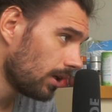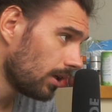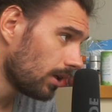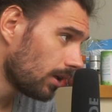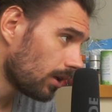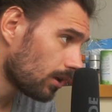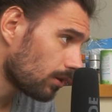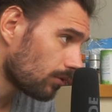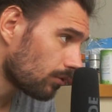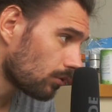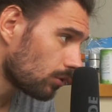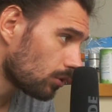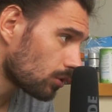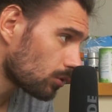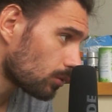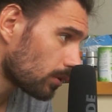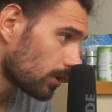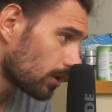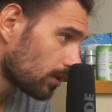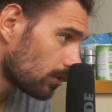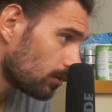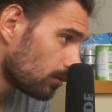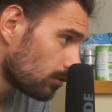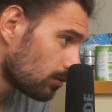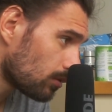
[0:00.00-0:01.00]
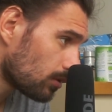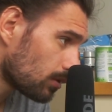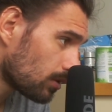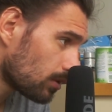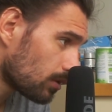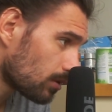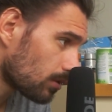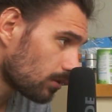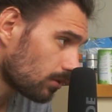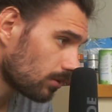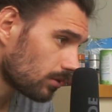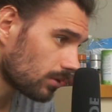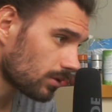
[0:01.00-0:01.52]
And of course, we can use this
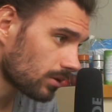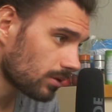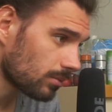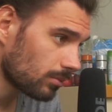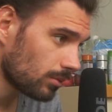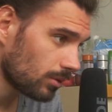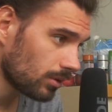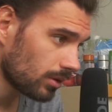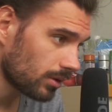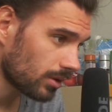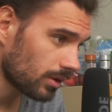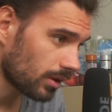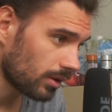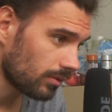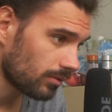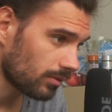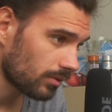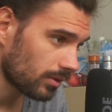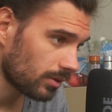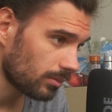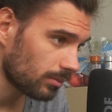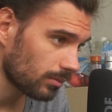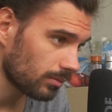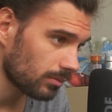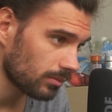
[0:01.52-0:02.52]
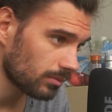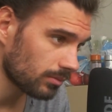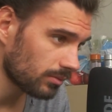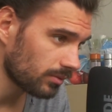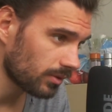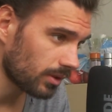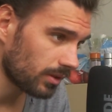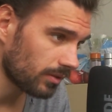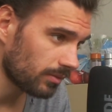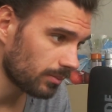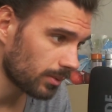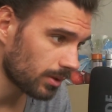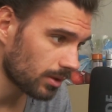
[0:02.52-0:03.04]
on a smaller time frame,
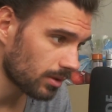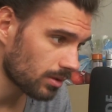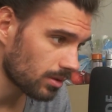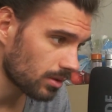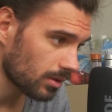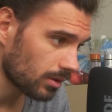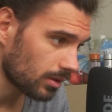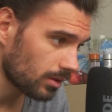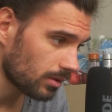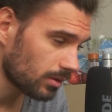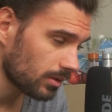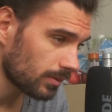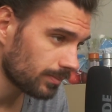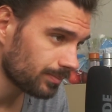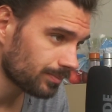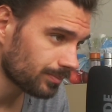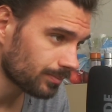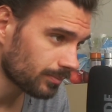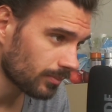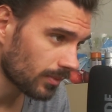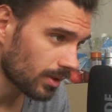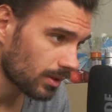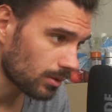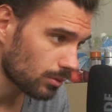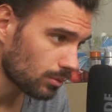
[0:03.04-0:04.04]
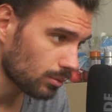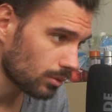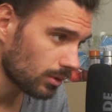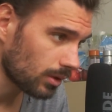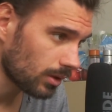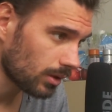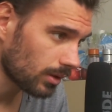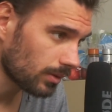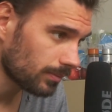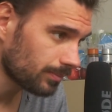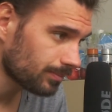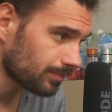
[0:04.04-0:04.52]
5-minute chart as well.